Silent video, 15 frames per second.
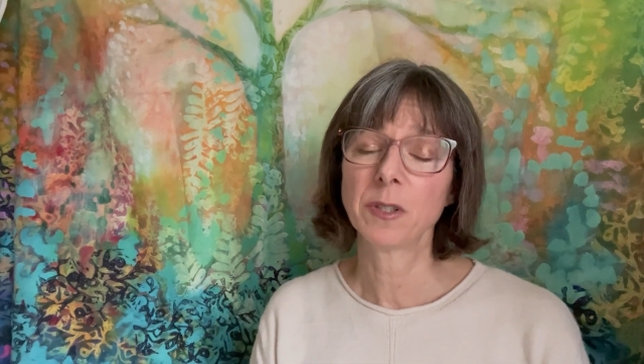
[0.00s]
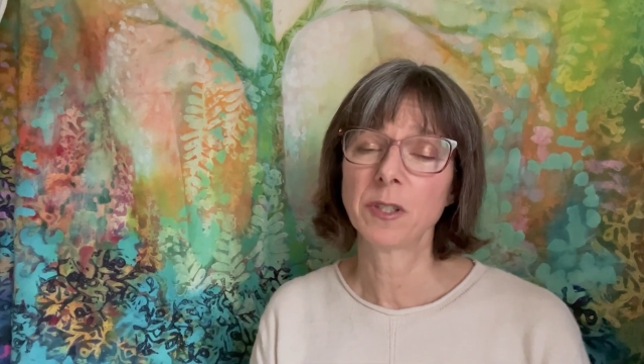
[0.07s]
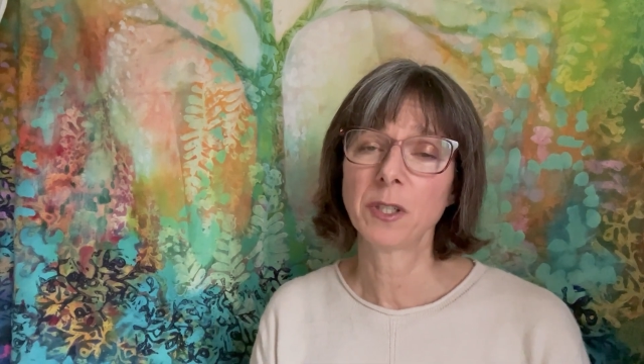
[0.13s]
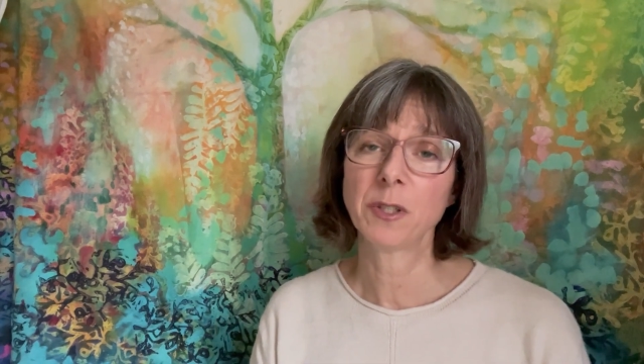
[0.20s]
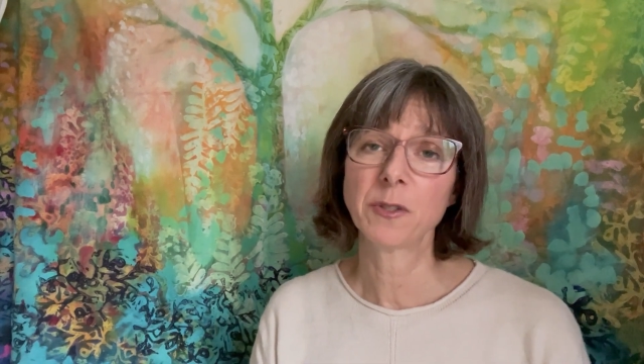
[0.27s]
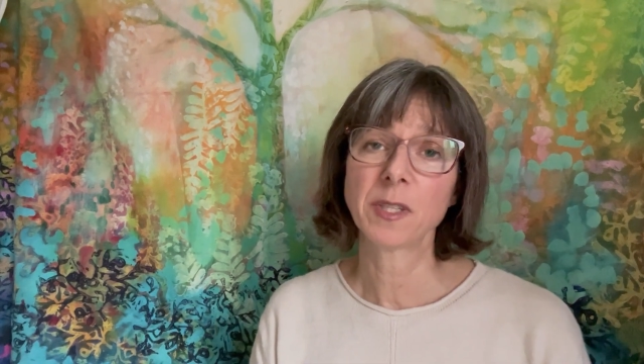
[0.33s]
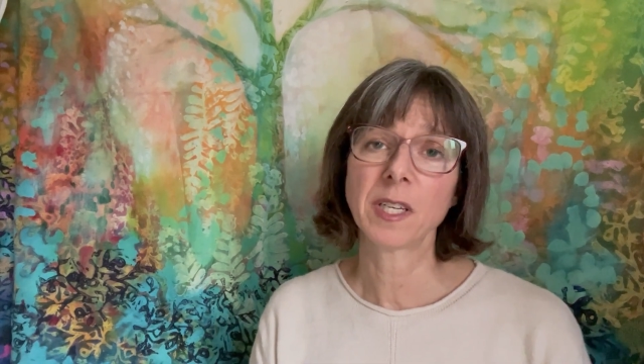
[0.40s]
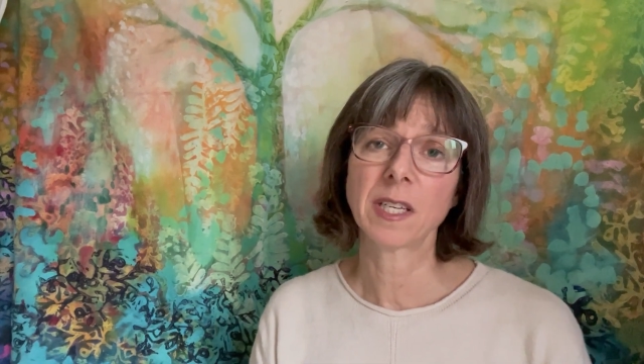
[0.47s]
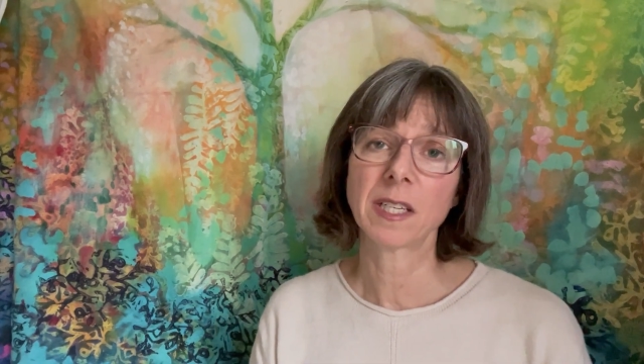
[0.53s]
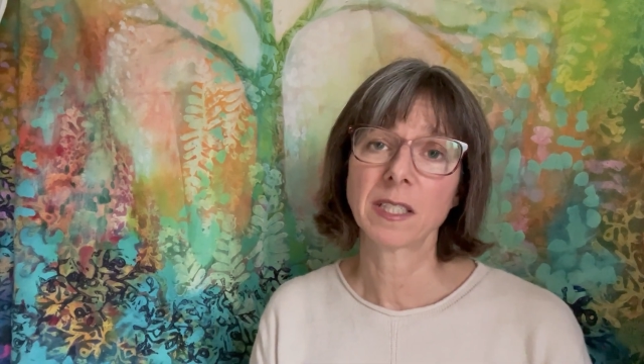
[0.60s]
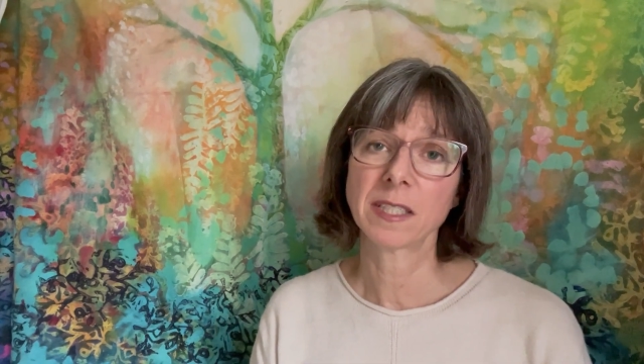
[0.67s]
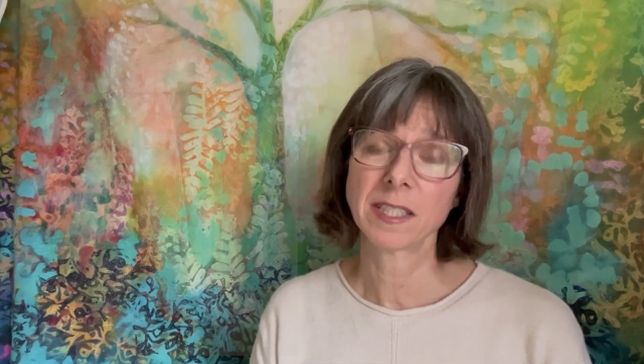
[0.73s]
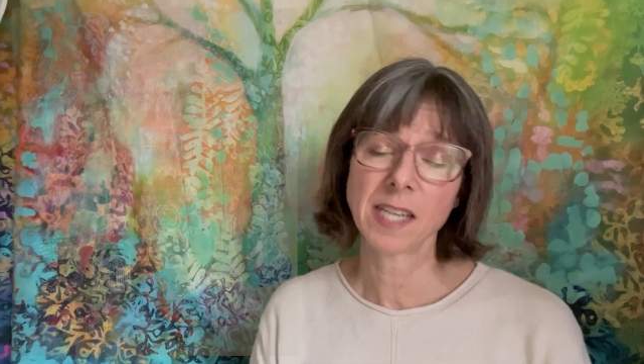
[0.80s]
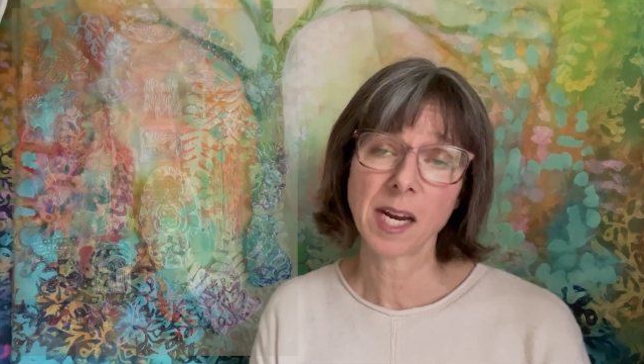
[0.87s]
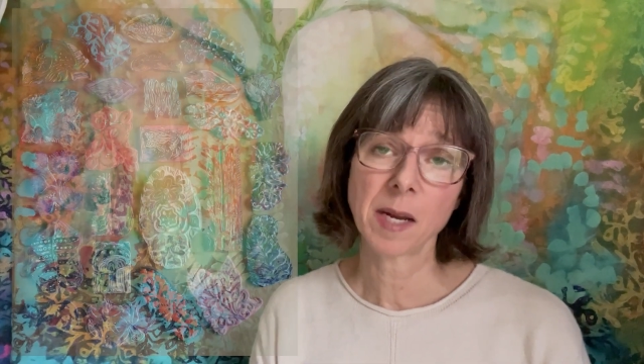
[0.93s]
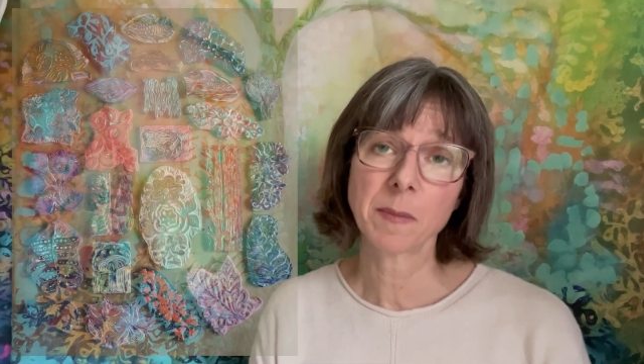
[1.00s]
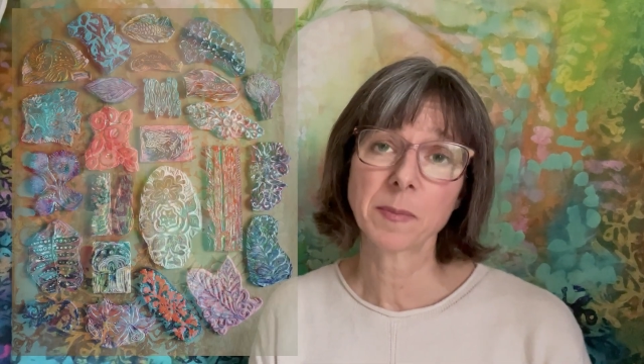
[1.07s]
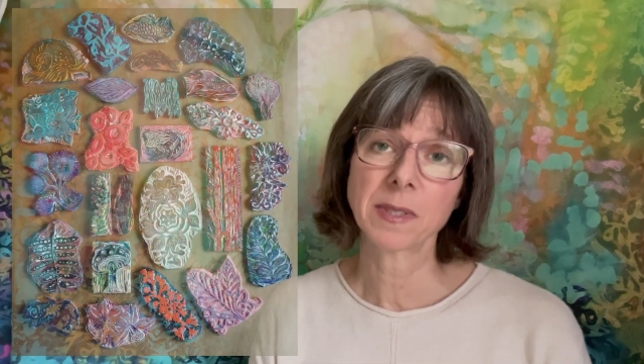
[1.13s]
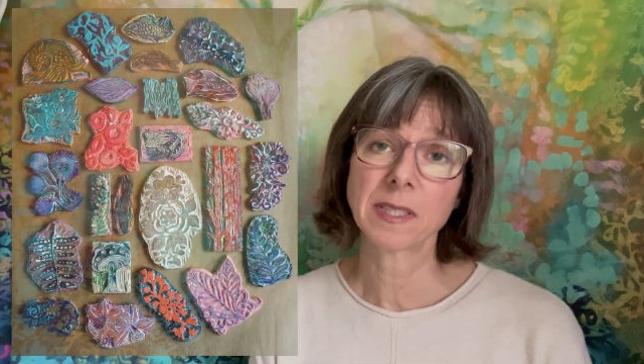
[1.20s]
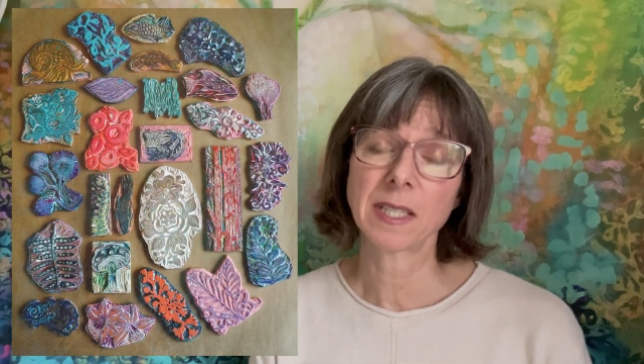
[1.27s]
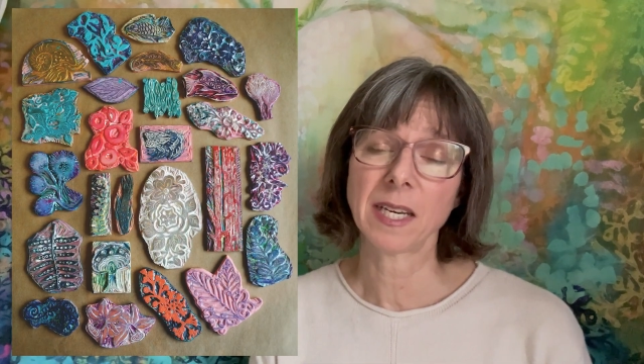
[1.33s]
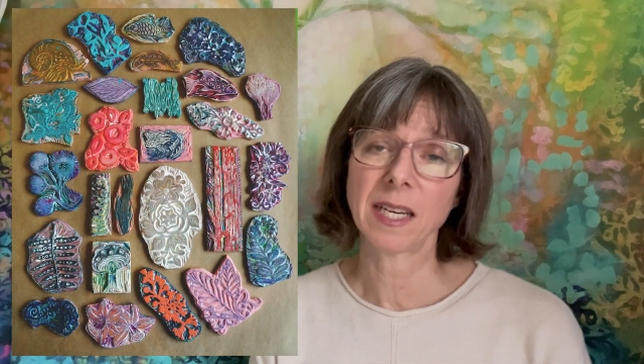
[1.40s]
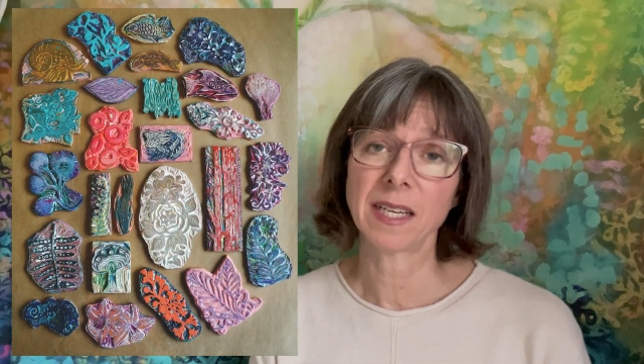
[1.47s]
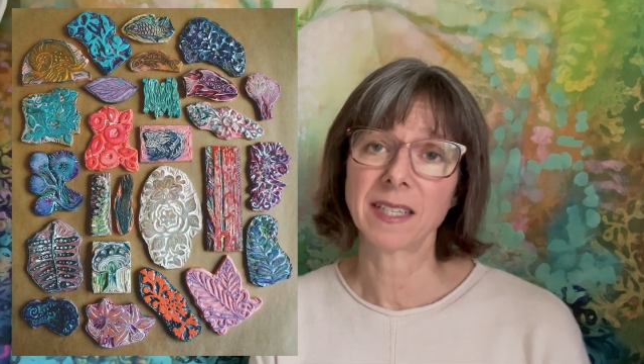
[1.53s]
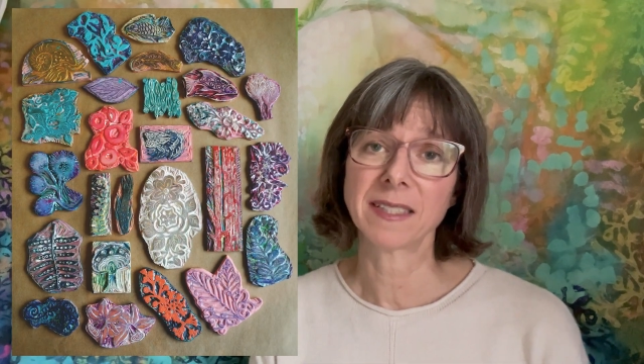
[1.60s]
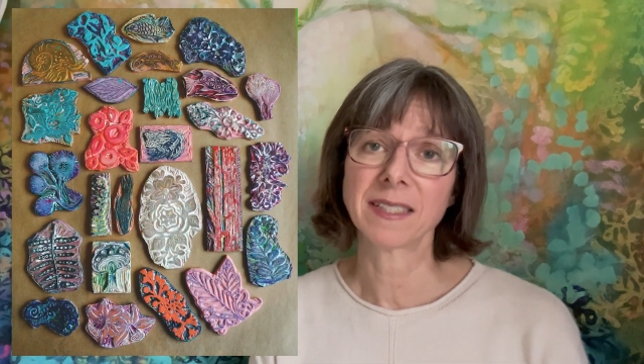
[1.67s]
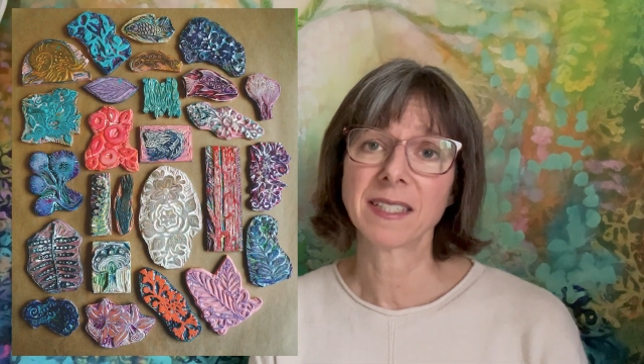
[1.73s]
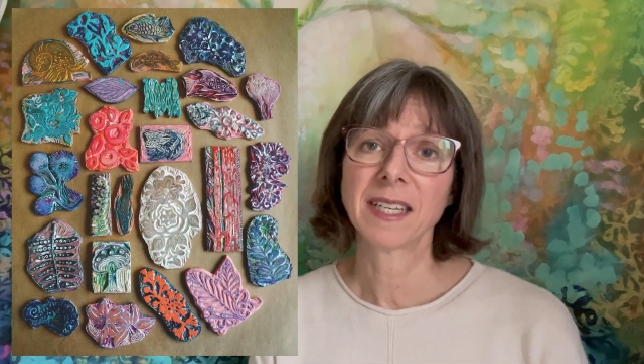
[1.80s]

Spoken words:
using stamps and